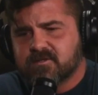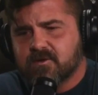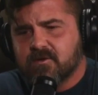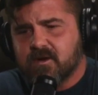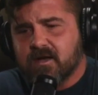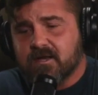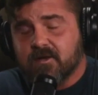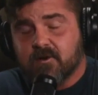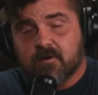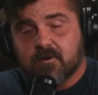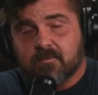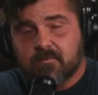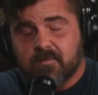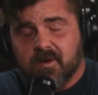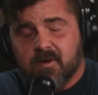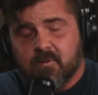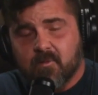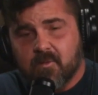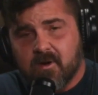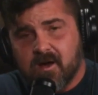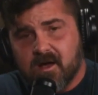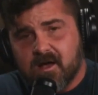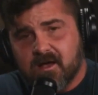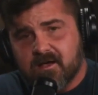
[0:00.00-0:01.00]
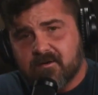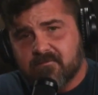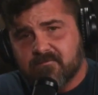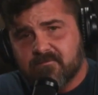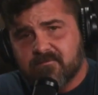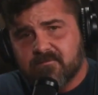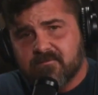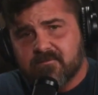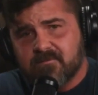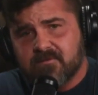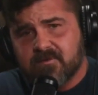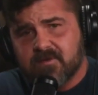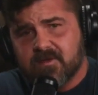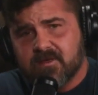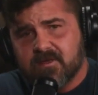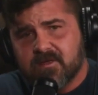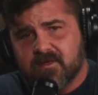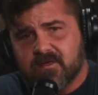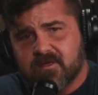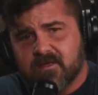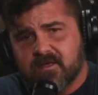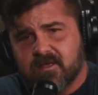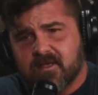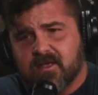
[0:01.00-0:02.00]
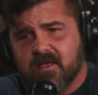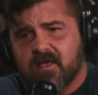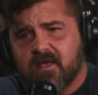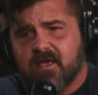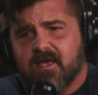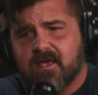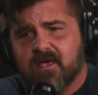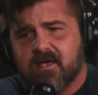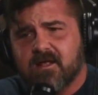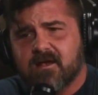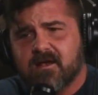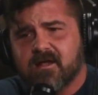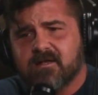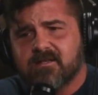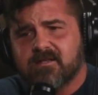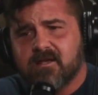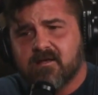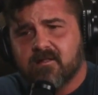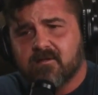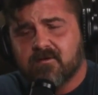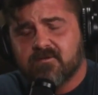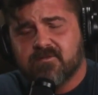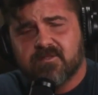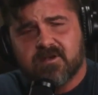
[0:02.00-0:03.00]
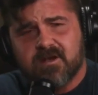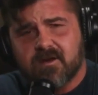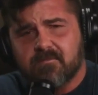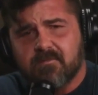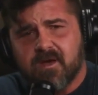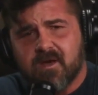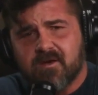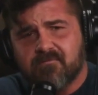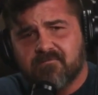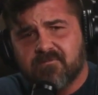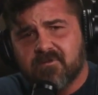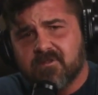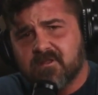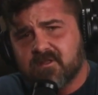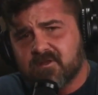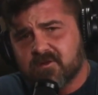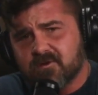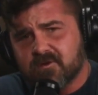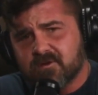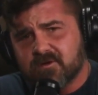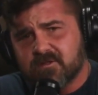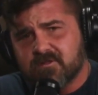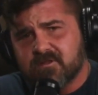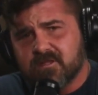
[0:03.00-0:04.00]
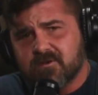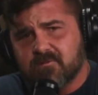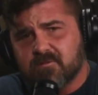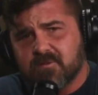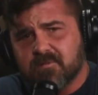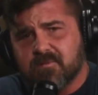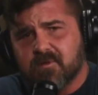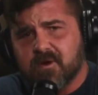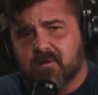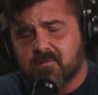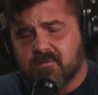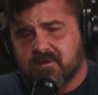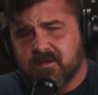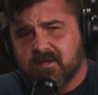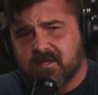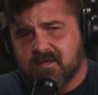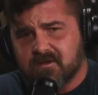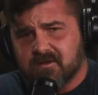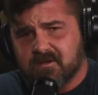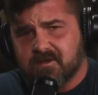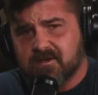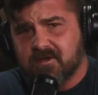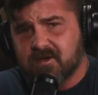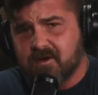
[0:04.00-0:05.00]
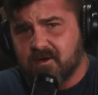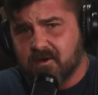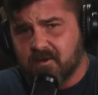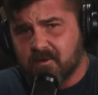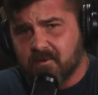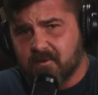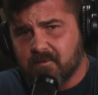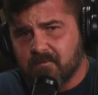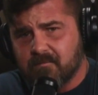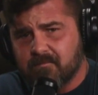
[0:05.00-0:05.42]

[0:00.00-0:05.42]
I go to my wife and I tell her that I'm not feeling good, that we probably need to go.